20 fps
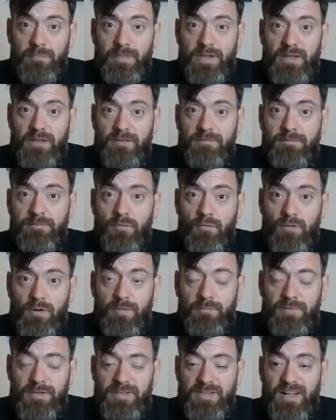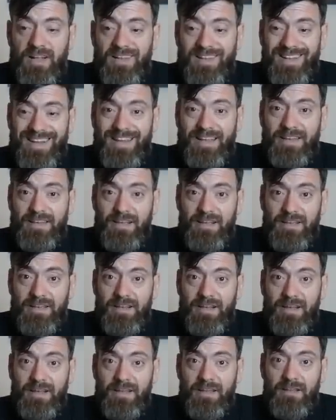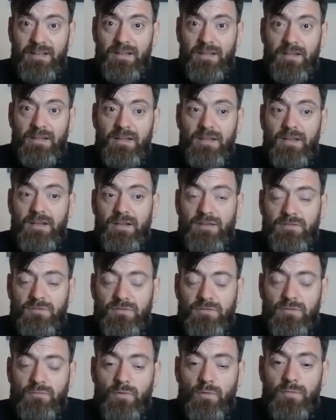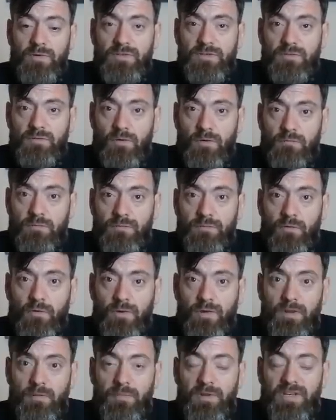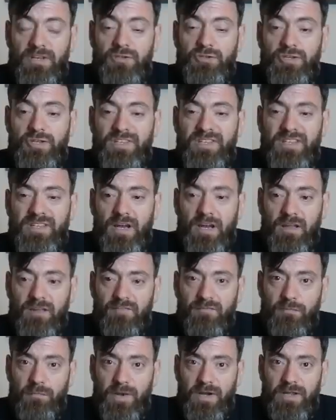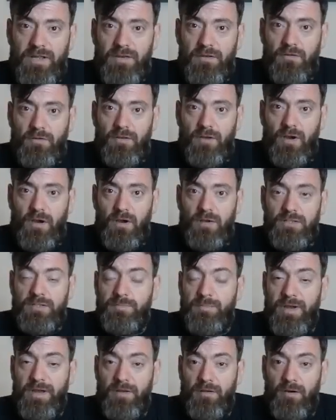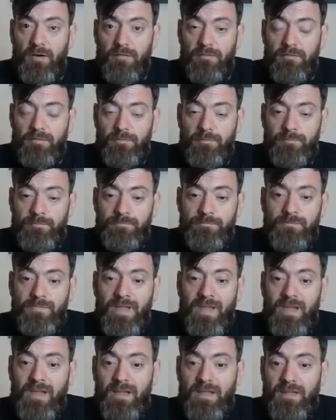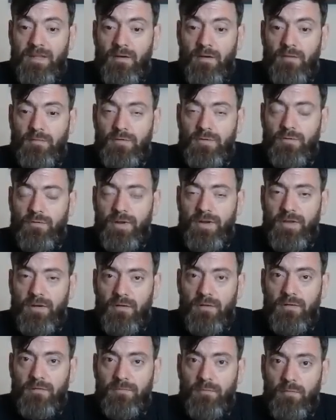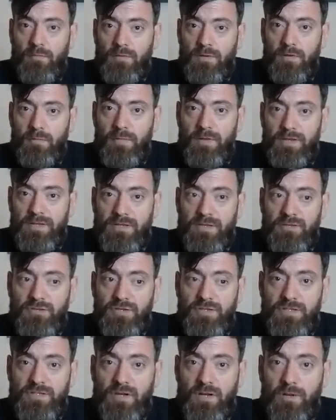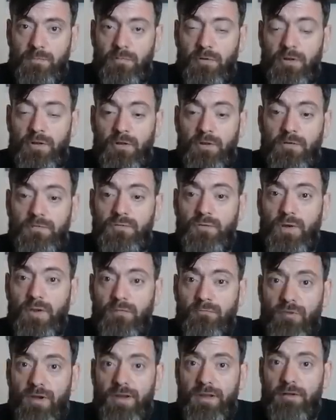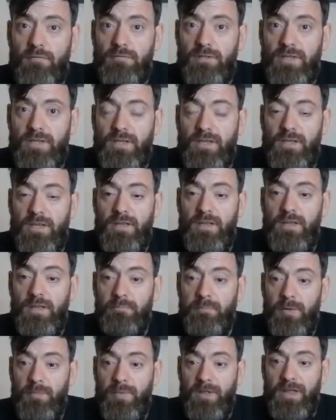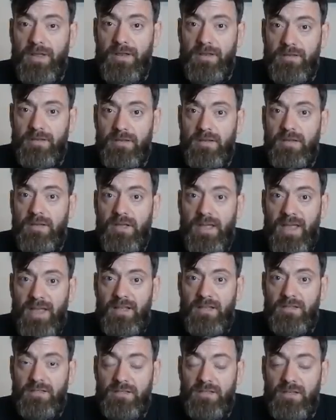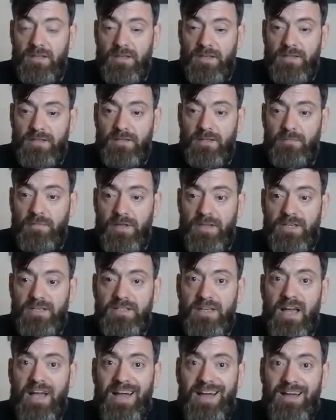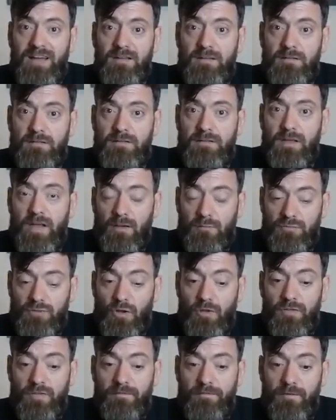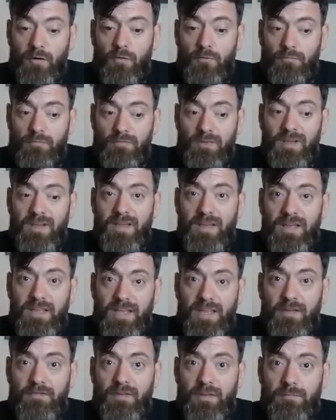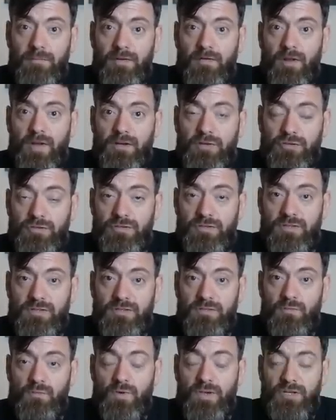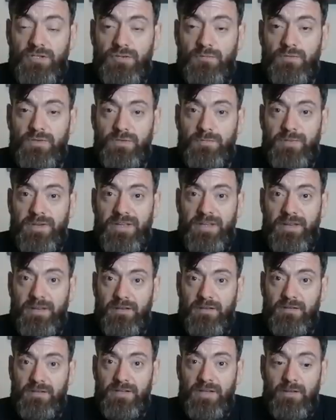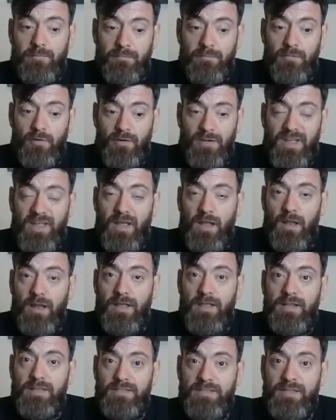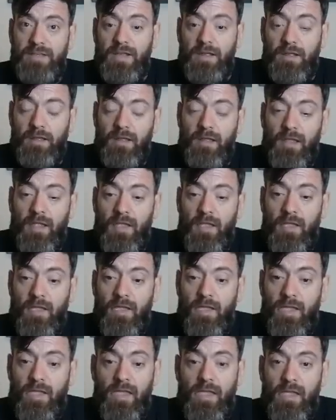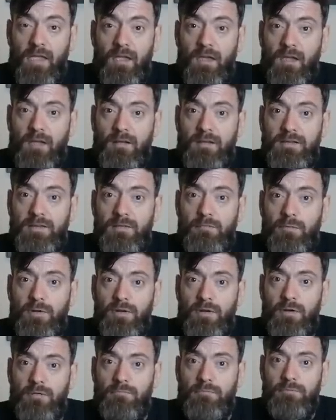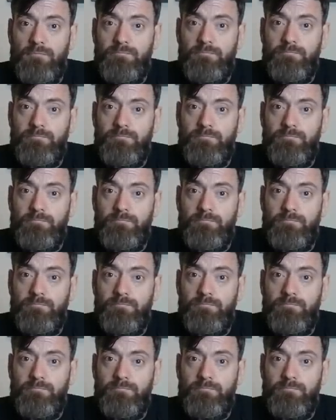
I picked the phone up to dial 999. As soon as the woman saw I was phoning the police, she dived back in her car and sped off. Now I was already on the phone to the police as she started pulling off, so I read out the number plate instantly to the police, and I was on the phone giving them directions as to where she was speeding, because I'm on a hill, I can see. Didn't want to know.